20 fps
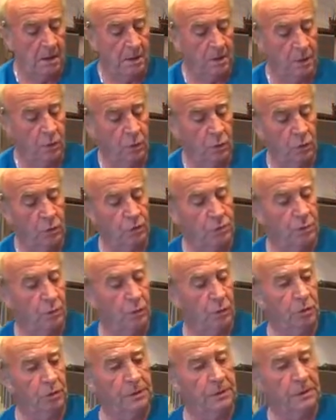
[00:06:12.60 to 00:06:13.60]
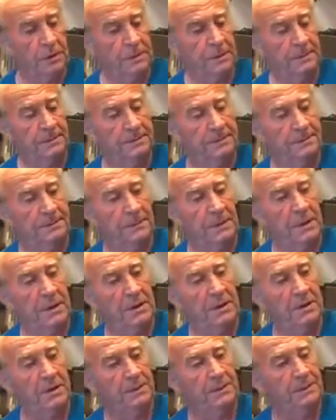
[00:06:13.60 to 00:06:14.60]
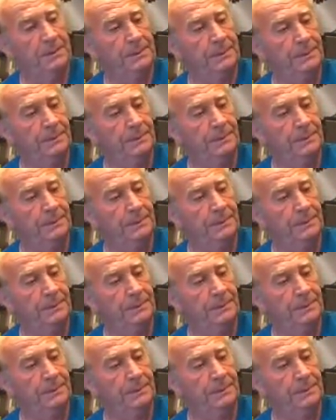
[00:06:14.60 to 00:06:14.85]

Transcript: holes bored in them